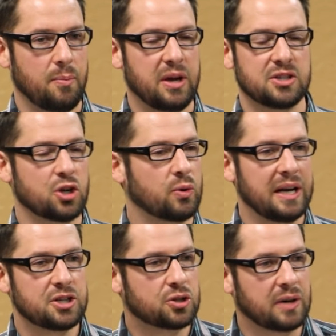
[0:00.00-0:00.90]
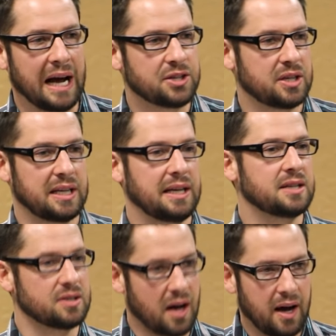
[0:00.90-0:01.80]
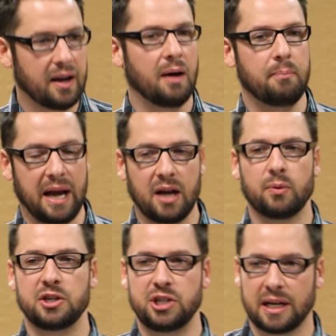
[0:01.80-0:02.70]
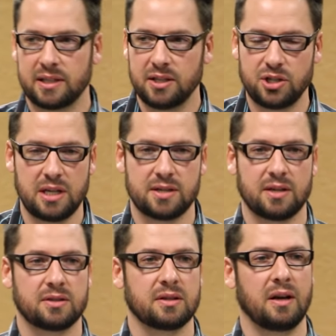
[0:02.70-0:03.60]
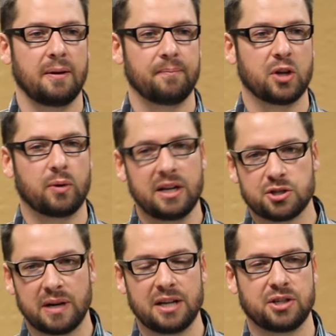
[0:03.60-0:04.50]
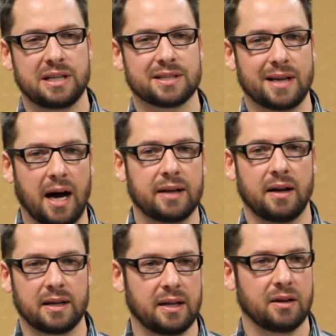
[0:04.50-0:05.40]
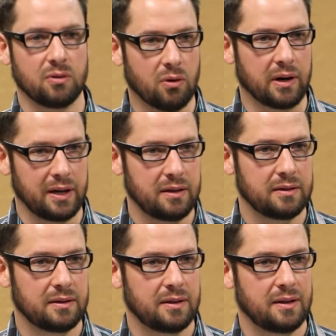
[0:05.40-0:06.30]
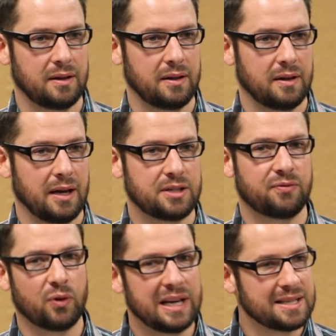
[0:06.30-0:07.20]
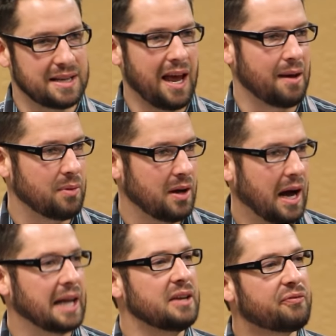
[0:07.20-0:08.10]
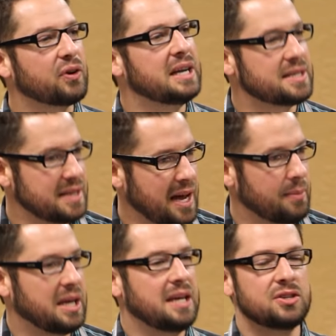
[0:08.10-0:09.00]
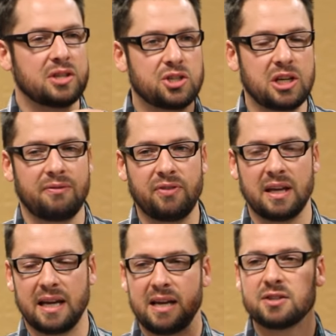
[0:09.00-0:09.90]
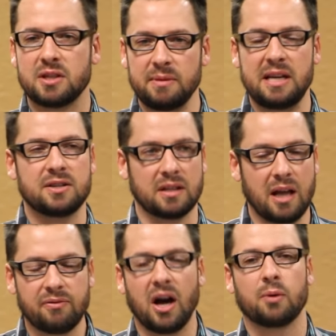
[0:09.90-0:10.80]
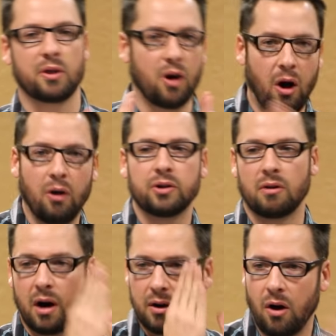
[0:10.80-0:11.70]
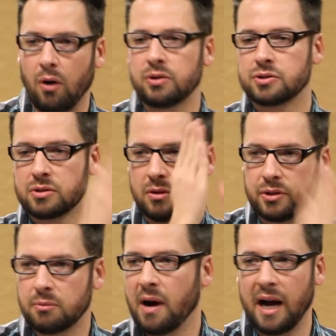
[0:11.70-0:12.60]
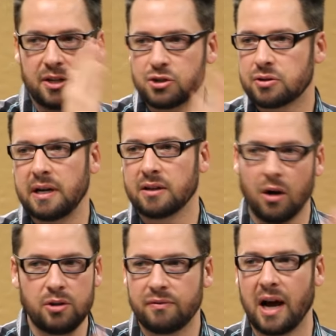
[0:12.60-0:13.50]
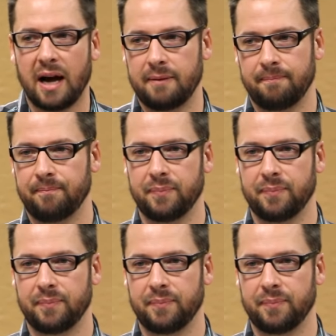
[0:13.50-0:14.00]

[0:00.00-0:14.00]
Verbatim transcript: Because the greatest tragedy is not a man rejecting Jesus. The greatest tragedy is God not getting glory. It's for his name. I live for his name. He is the chief thing. He is love God with all your heart, all your soul, your mind, your strength, all you've got.